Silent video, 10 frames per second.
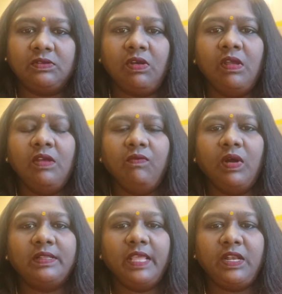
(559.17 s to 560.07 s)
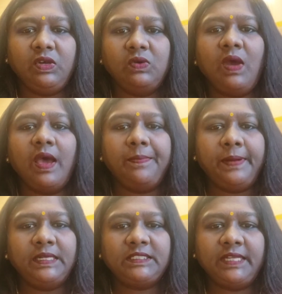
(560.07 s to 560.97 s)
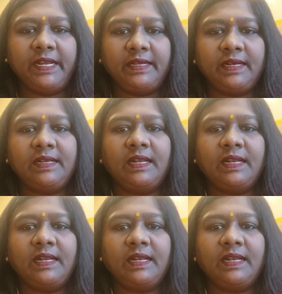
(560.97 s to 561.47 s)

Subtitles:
So what they know, appreciate it,